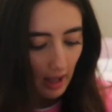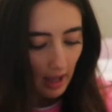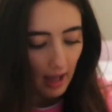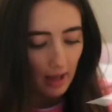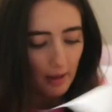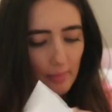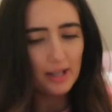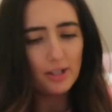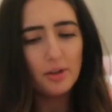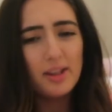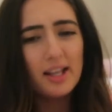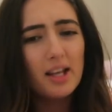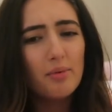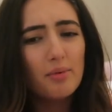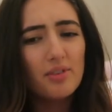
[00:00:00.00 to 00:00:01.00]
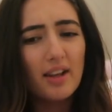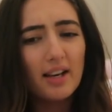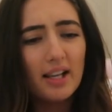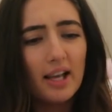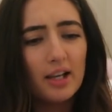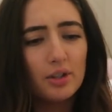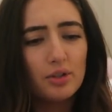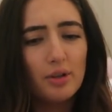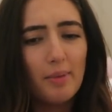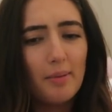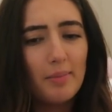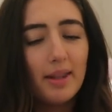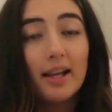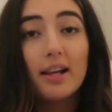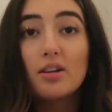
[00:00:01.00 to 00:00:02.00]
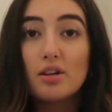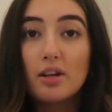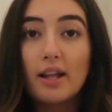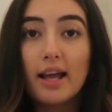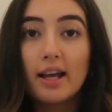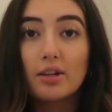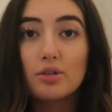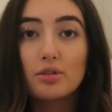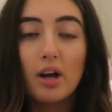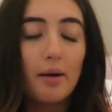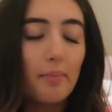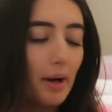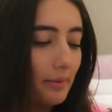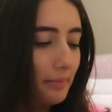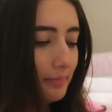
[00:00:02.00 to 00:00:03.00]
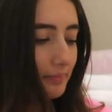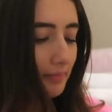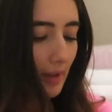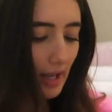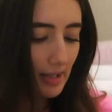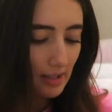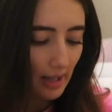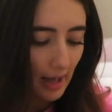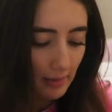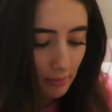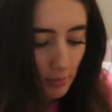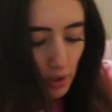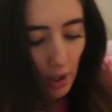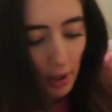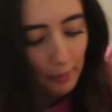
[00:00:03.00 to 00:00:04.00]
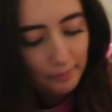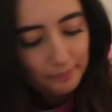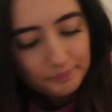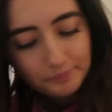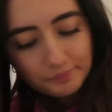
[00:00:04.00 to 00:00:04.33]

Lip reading: I don't think it was any extra, maybe like $1 extra, but I did that. So